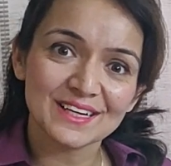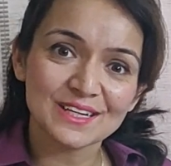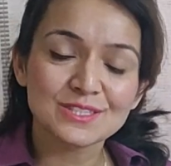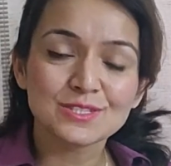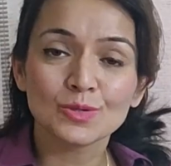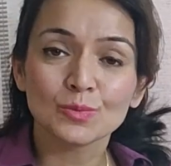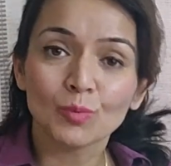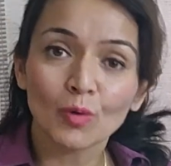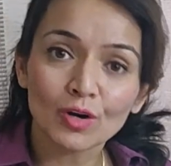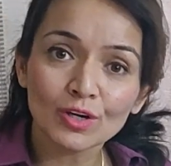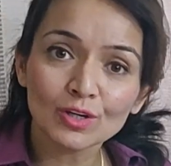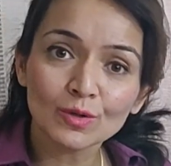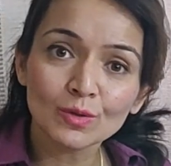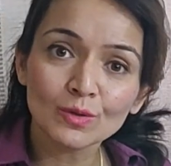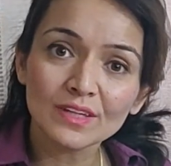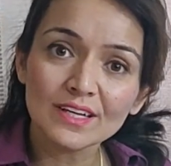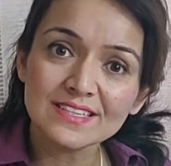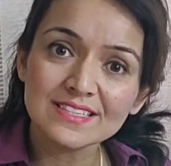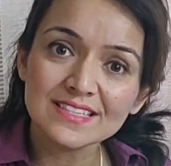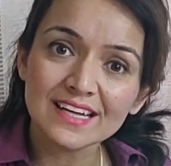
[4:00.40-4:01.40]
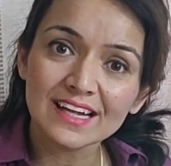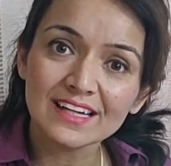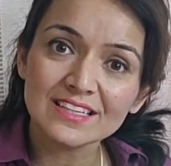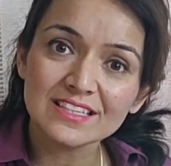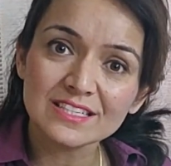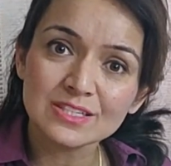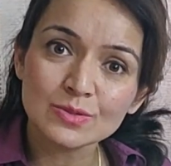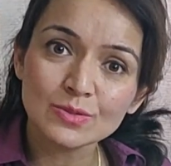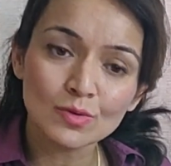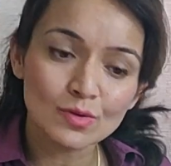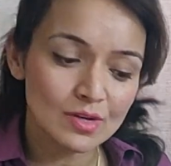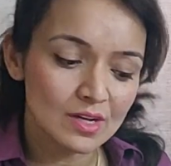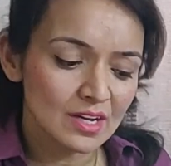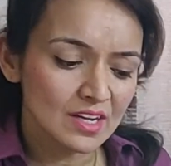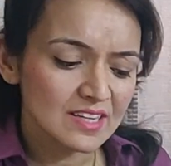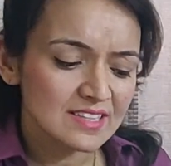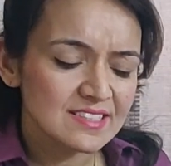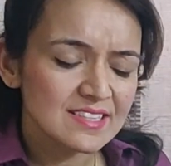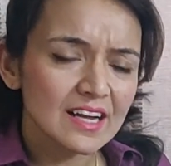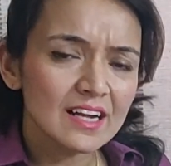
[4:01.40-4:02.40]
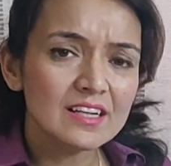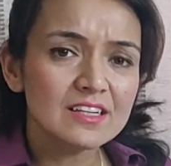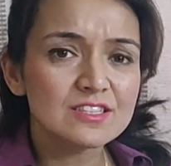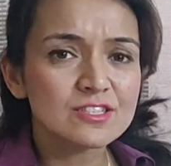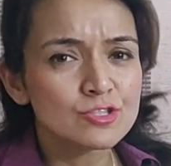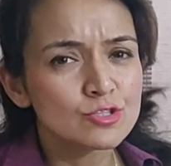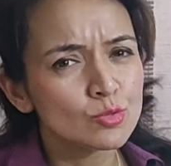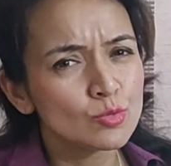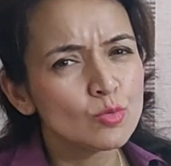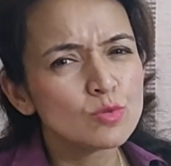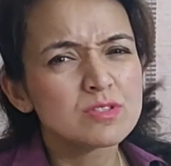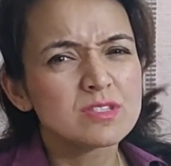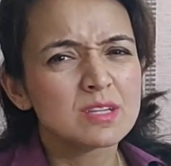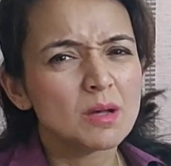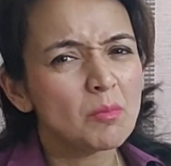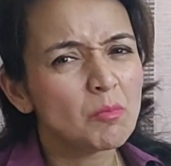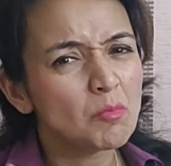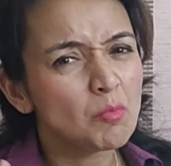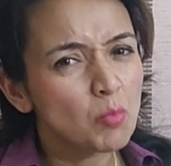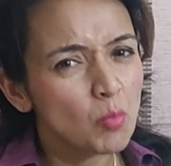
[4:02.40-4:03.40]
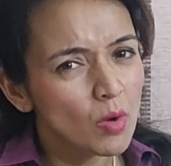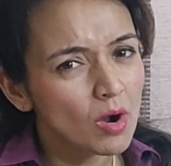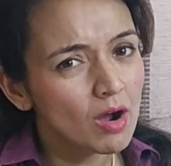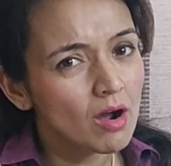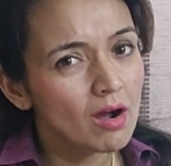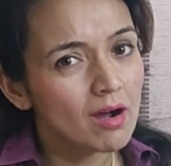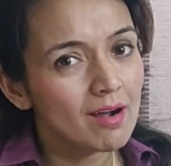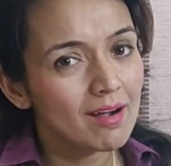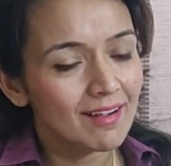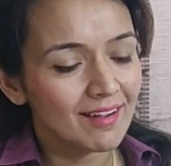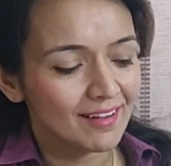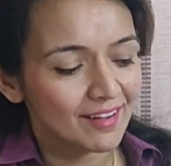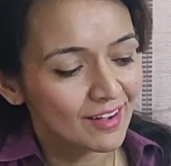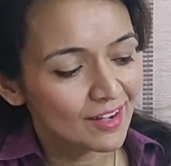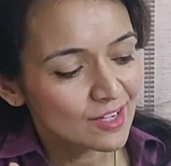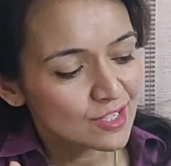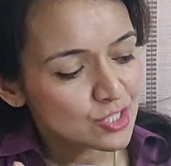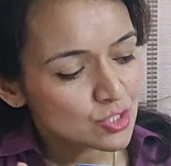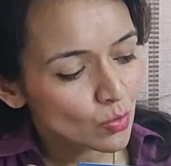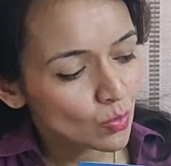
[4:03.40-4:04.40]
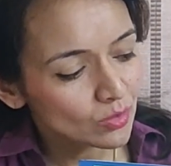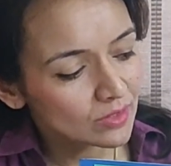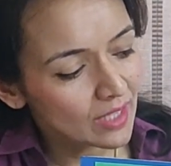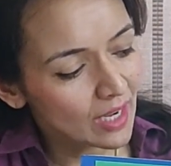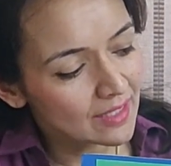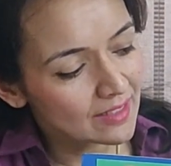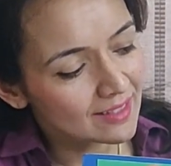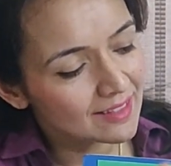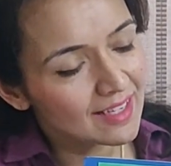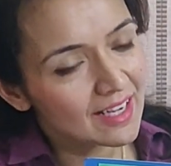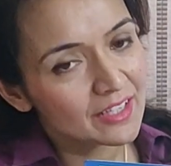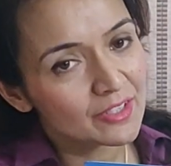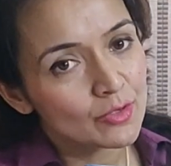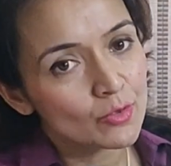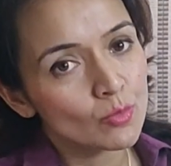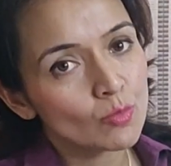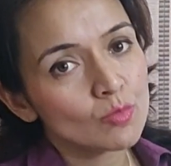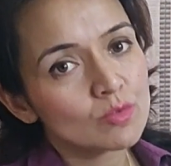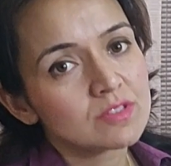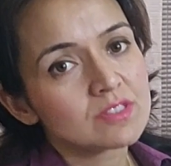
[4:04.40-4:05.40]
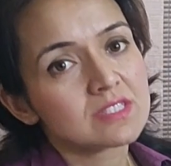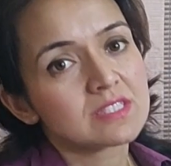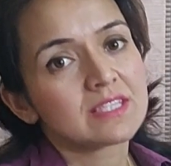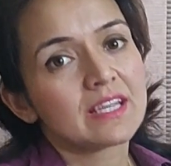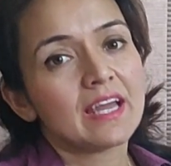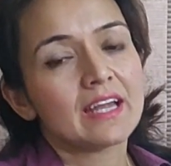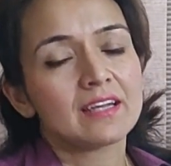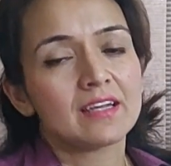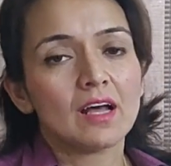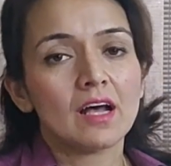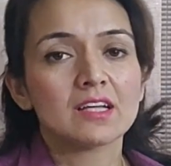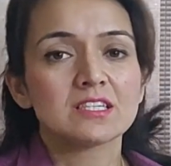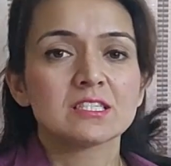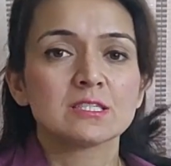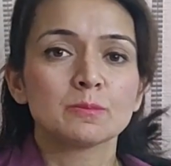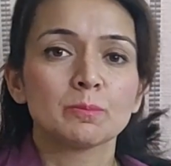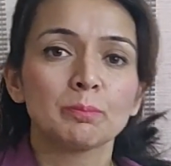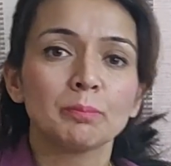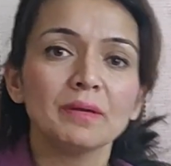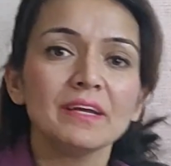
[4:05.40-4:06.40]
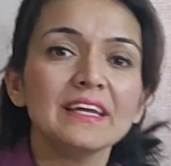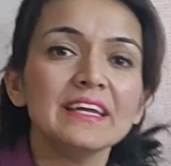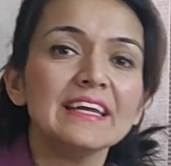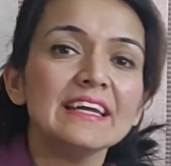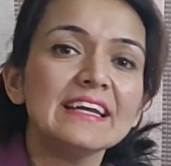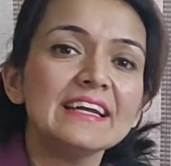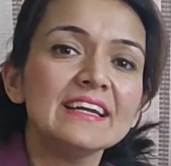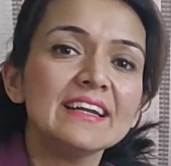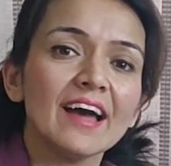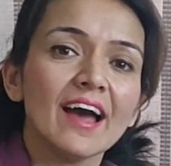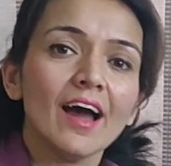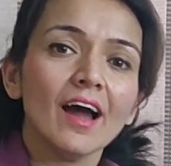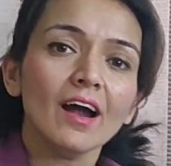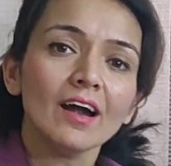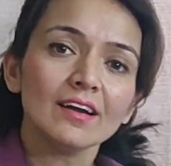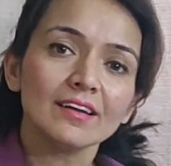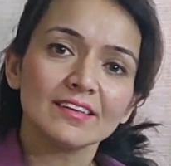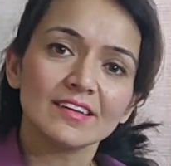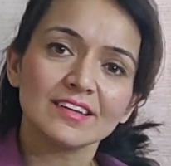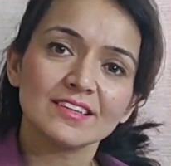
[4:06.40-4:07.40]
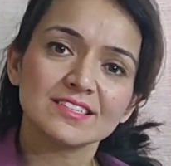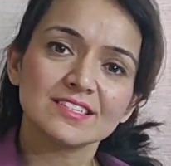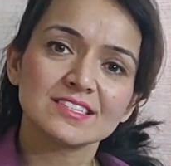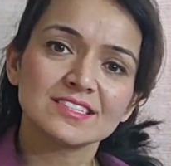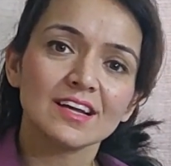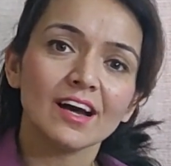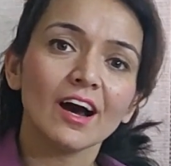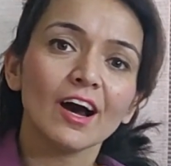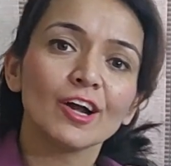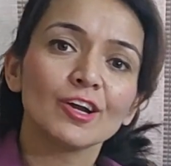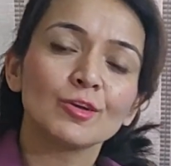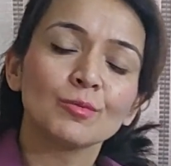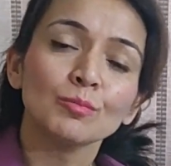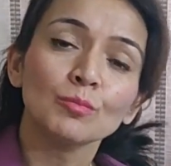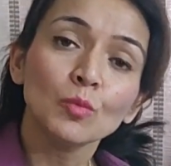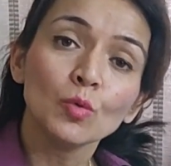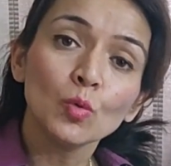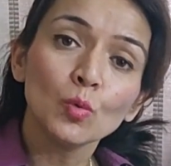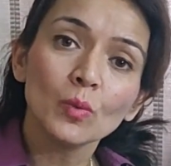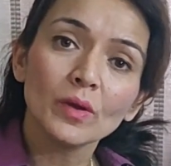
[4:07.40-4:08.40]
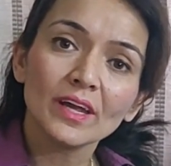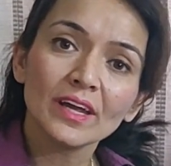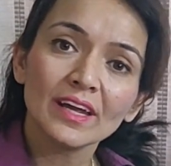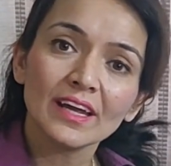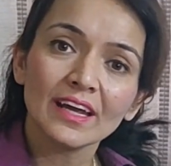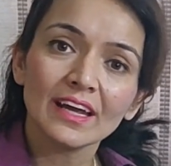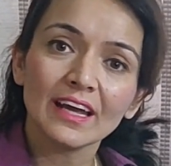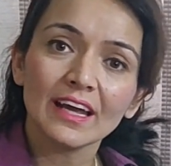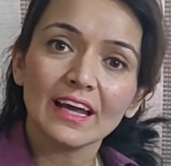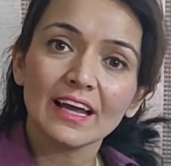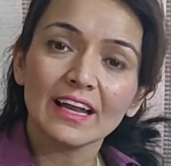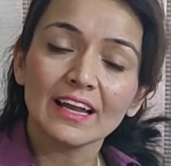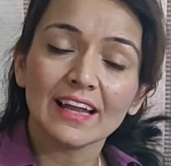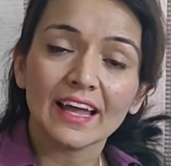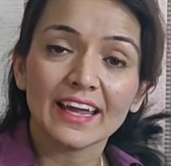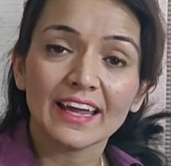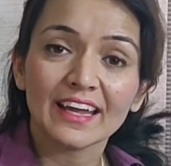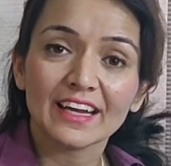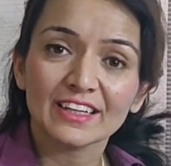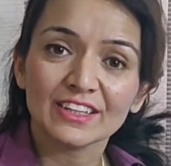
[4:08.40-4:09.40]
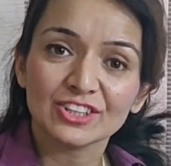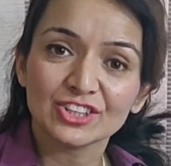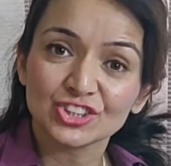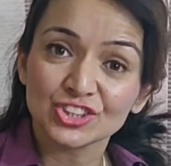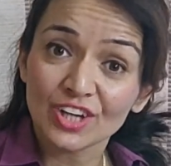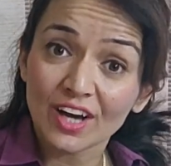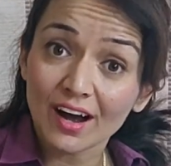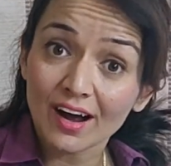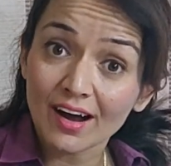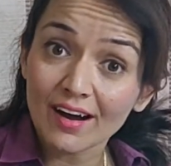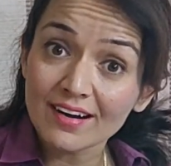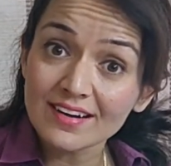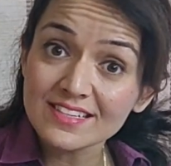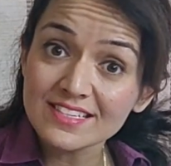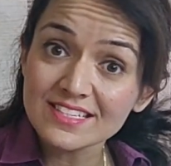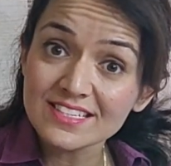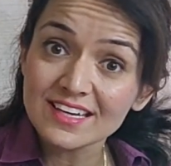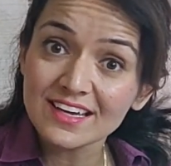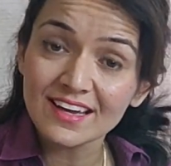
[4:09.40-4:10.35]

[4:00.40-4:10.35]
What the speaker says: So what do the cells do? Cells do some work so that electrons get a speed and they start moving like a charge